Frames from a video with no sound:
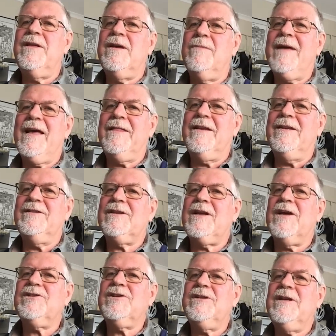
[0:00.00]
thing about the
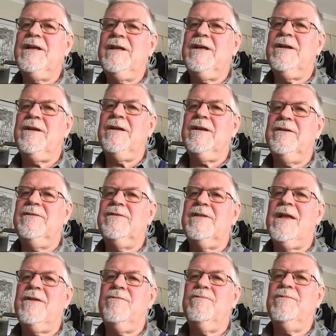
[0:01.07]
discussion here is
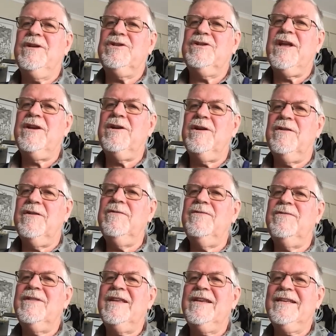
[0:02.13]
that
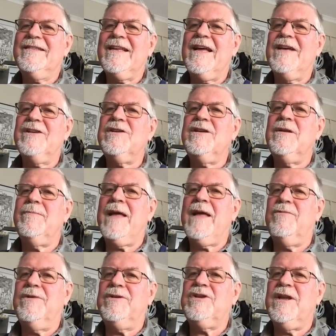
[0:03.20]
the discussion
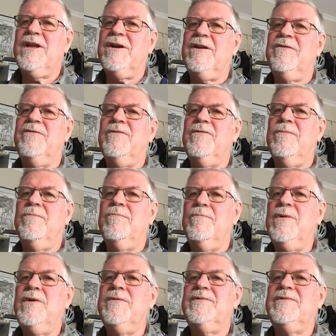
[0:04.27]
about regenerative
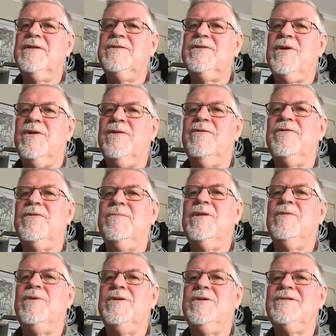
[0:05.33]
moves us on from
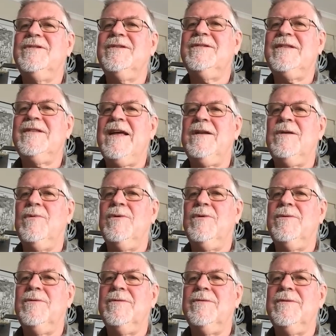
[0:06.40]
the word sustainable.
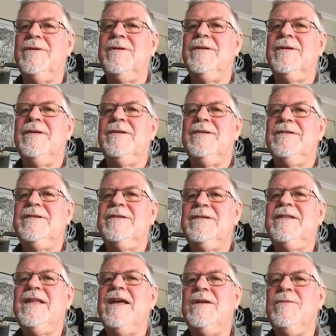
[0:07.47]

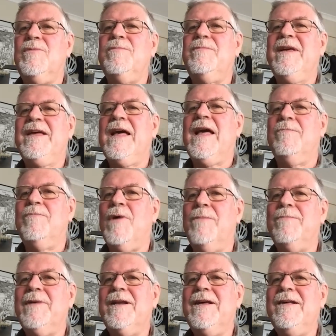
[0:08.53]
Sustainable became
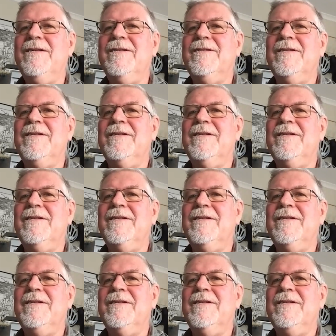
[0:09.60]
popular,